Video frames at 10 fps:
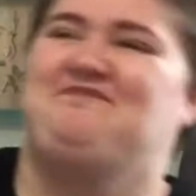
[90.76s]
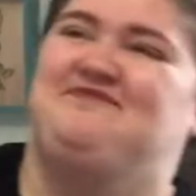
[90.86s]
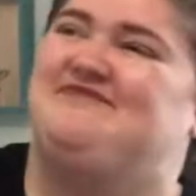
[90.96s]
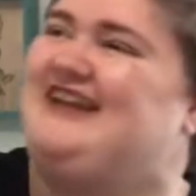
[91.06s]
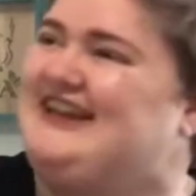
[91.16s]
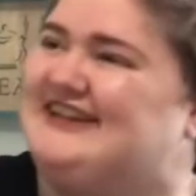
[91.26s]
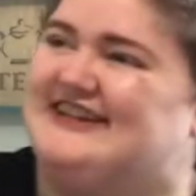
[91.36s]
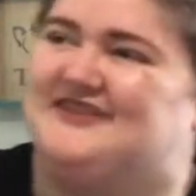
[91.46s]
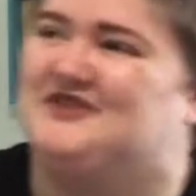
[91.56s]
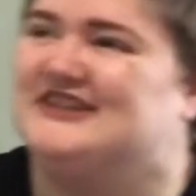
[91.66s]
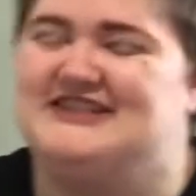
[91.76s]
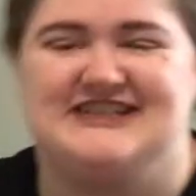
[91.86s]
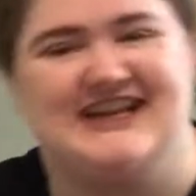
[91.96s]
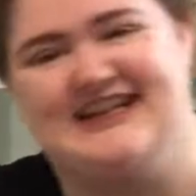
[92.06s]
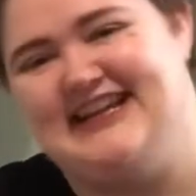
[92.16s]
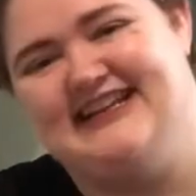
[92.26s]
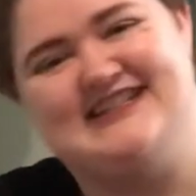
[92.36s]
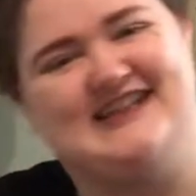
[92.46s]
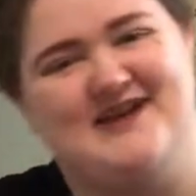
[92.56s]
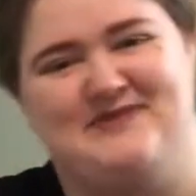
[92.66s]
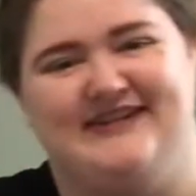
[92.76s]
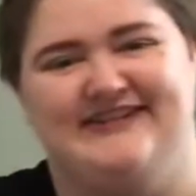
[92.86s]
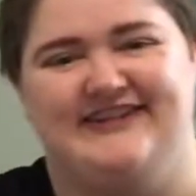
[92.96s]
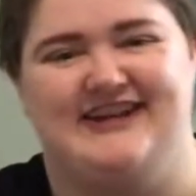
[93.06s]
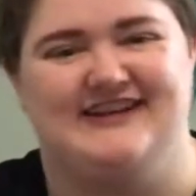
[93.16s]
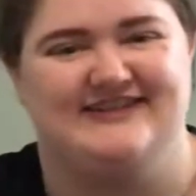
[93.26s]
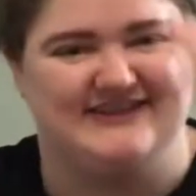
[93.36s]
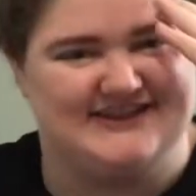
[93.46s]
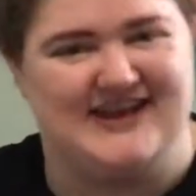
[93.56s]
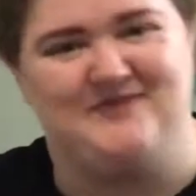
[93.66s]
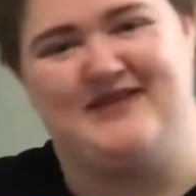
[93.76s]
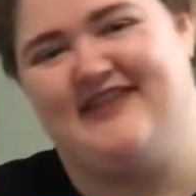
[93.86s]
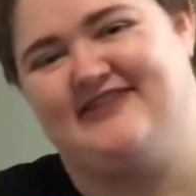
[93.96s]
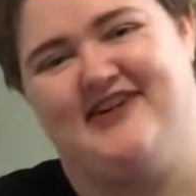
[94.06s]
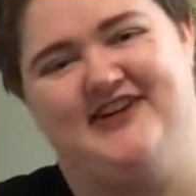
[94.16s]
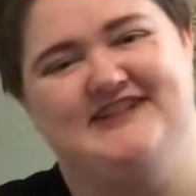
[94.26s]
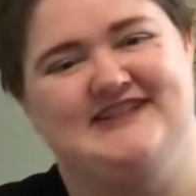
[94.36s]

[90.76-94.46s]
Man, I can't escape it. I can't escape that thought.